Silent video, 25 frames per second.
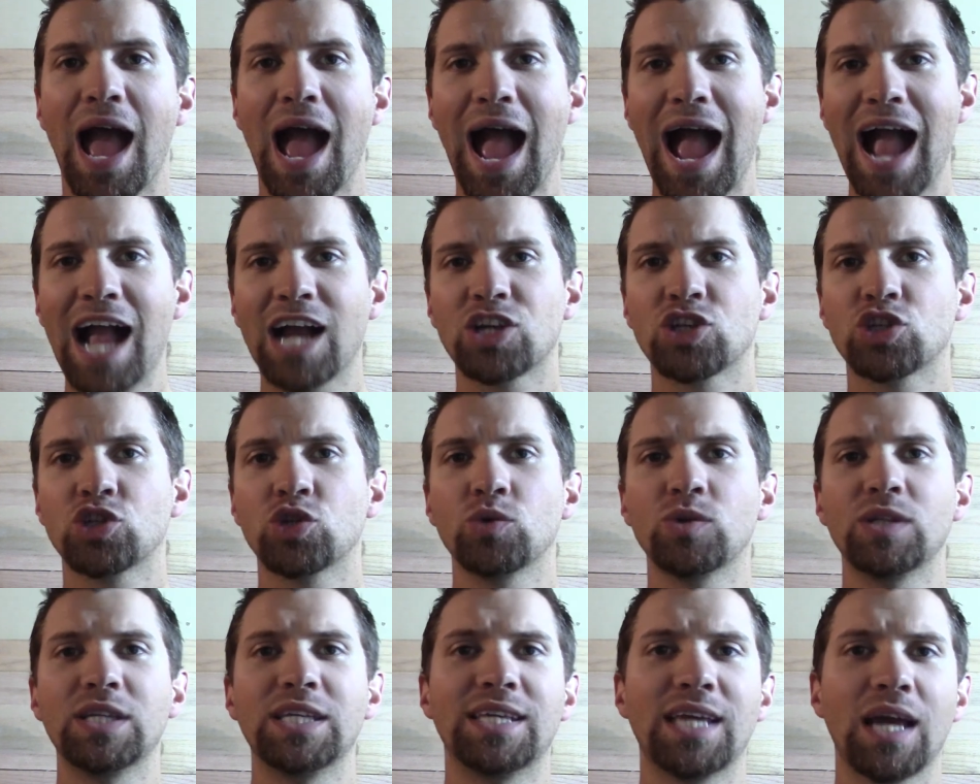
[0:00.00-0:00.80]

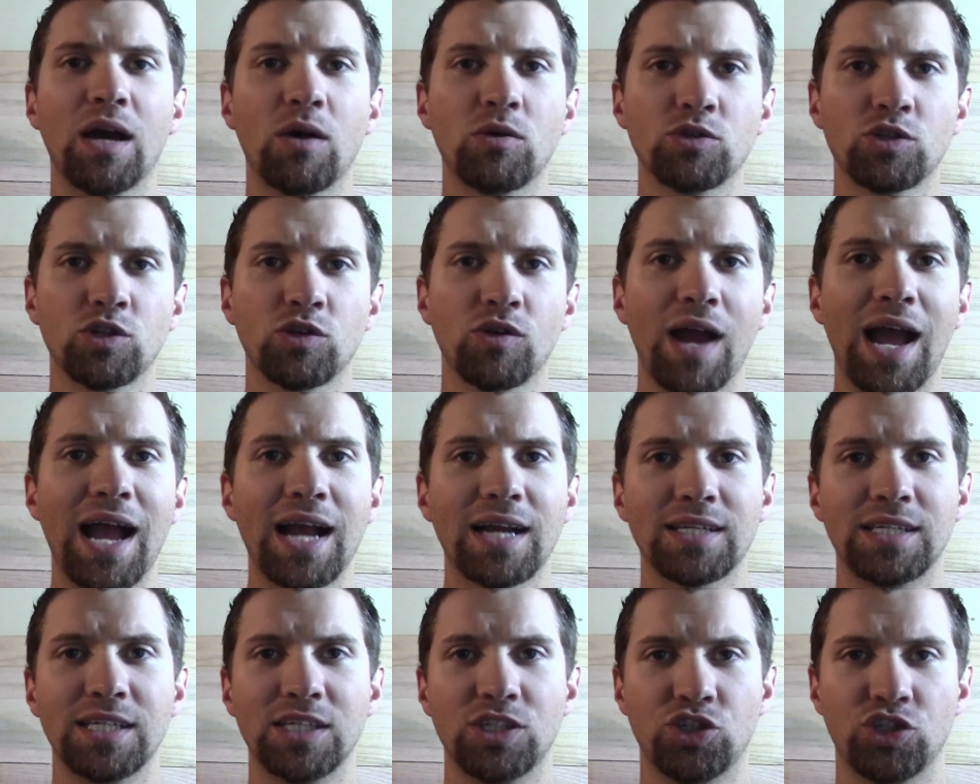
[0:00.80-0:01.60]
actually
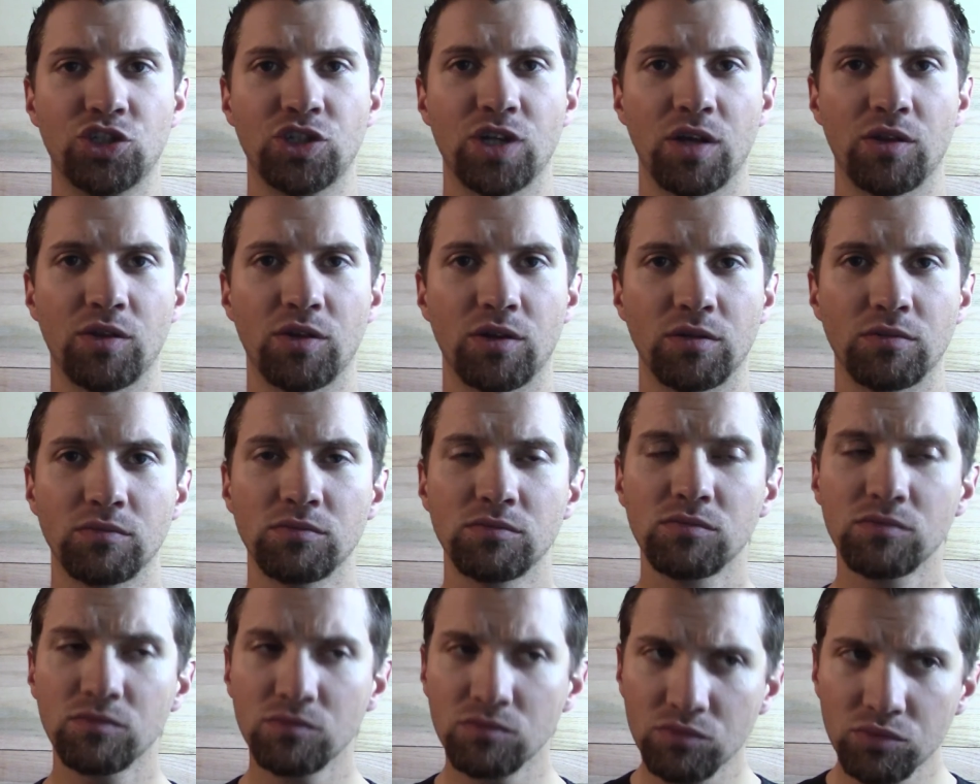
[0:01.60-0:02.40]
counteract each other
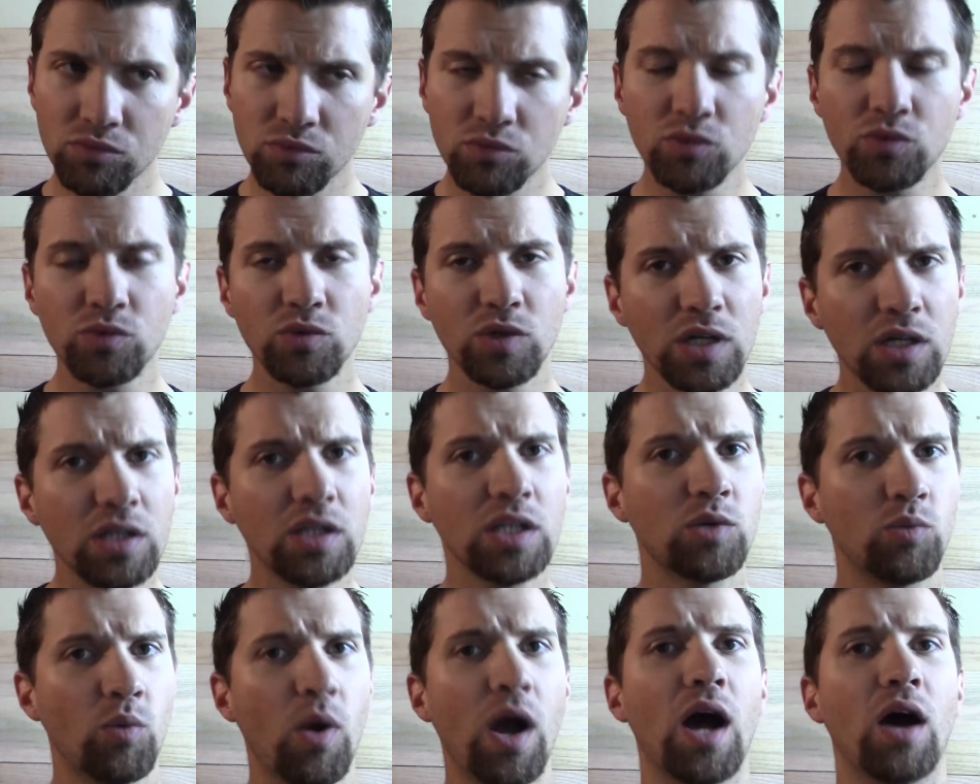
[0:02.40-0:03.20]

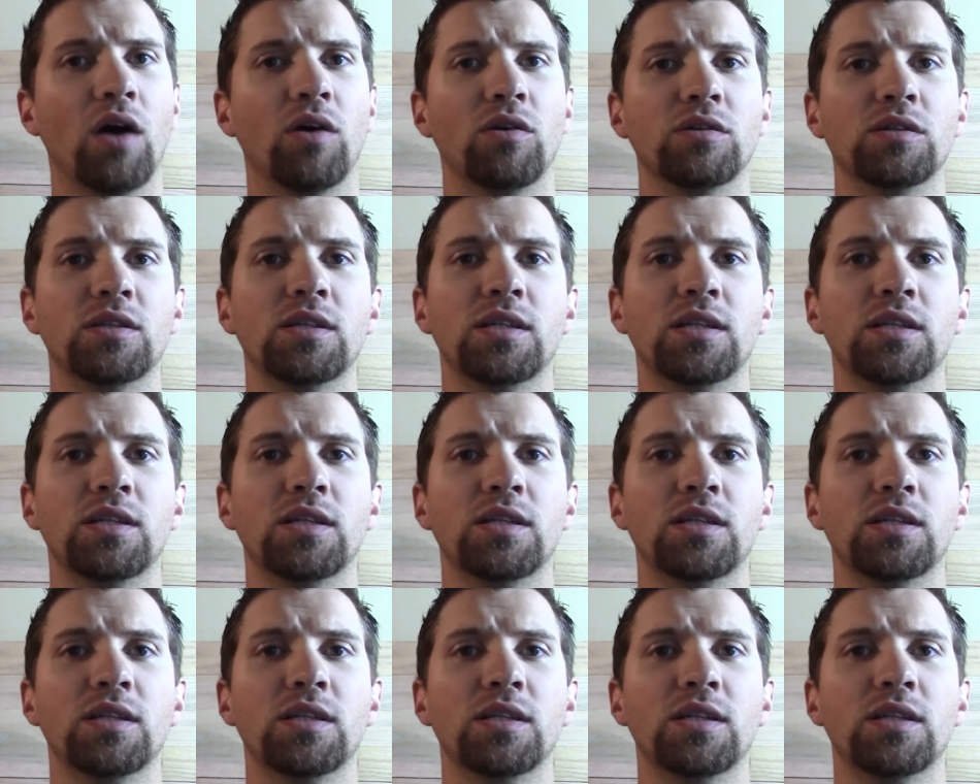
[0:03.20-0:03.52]
really well.